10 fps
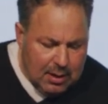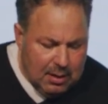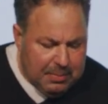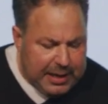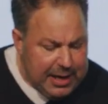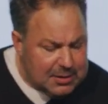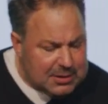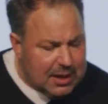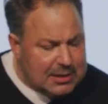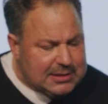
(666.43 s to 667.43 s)
But here's
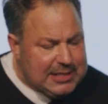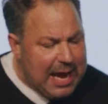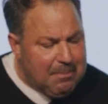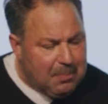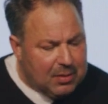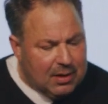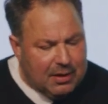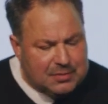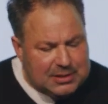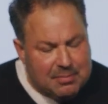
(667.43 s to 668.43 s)
a sample
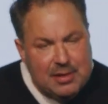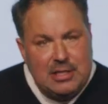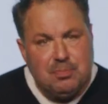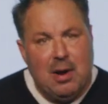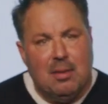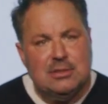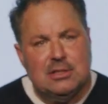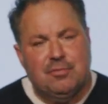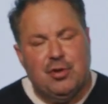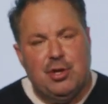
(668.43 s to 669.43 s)
of some of these
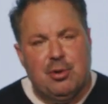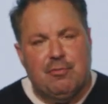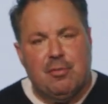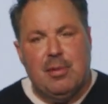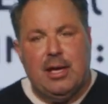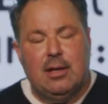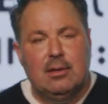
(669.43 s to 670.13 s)
promises for you and for me.